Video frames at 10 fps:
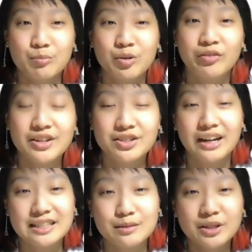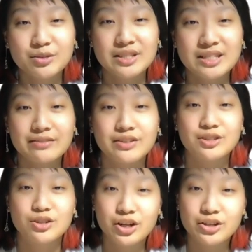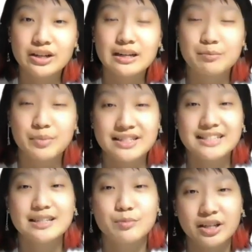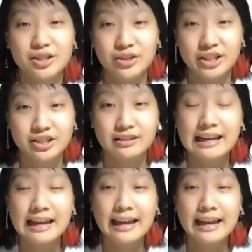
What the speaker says: Professor Eisenmann received his doctorate in business administration,